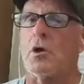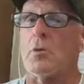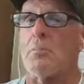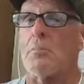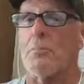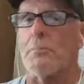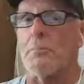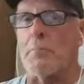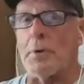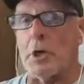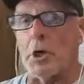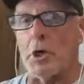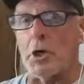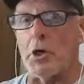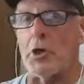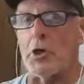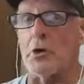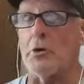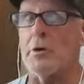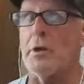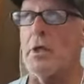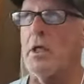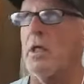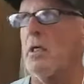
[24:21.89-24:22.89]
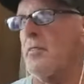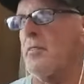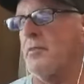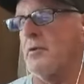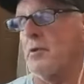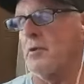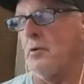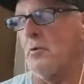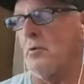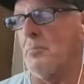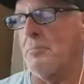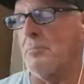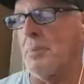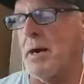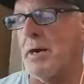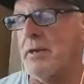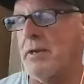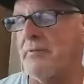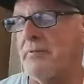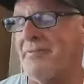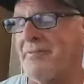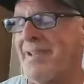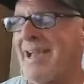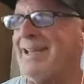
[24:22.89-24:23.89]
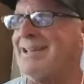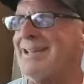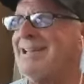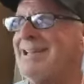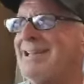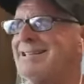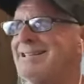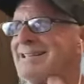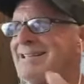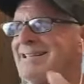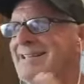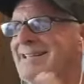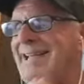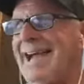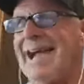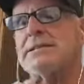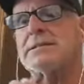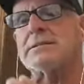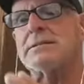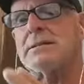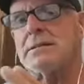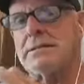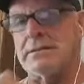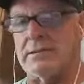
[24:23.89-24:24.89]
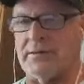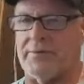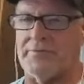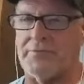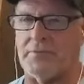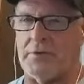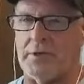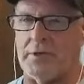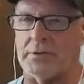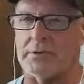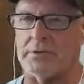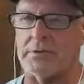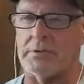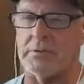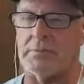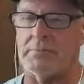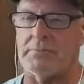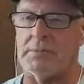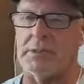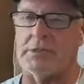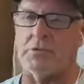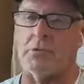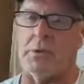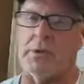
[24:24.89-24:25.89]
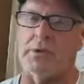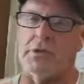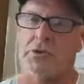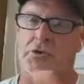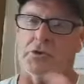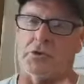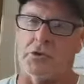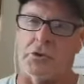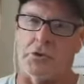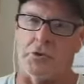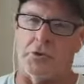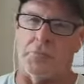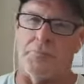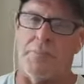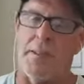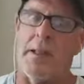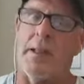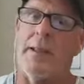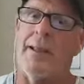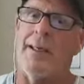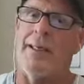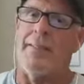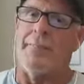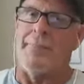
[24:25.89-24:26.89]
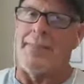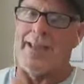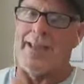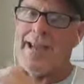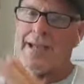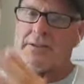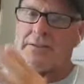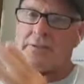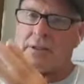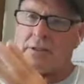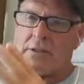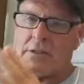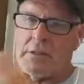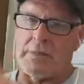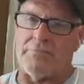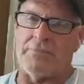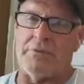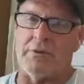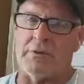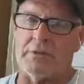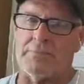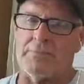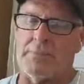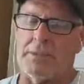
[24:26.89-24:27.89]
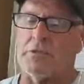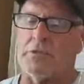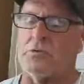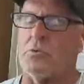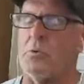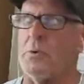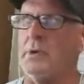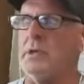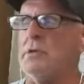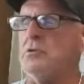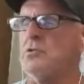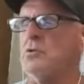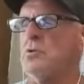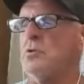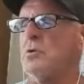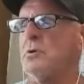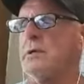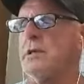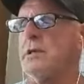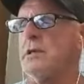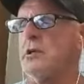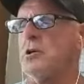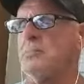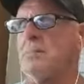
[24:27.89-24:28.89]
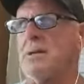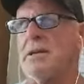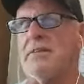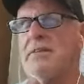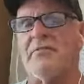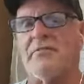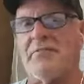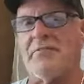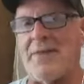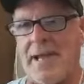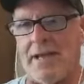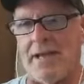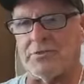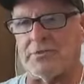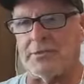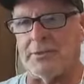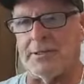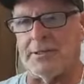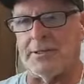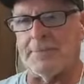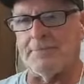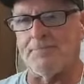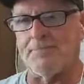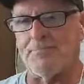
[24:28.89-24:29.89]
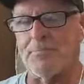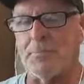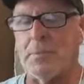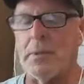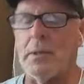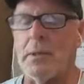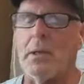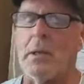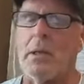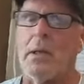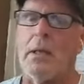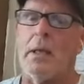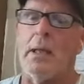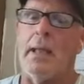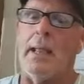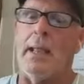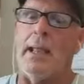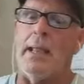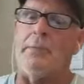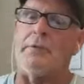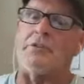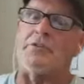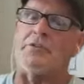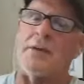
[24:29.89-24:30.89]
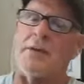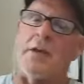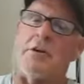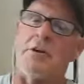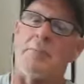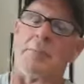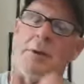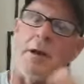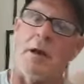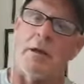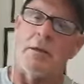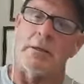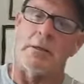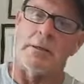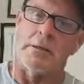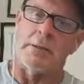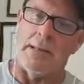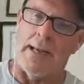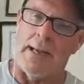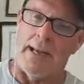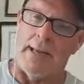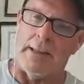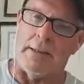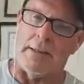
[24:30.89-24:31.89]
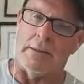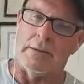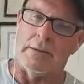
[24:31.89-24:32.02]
burn their own body fat. See, that's the difference between the two. That's the difference between doing intermittent fasting and the standard American diet.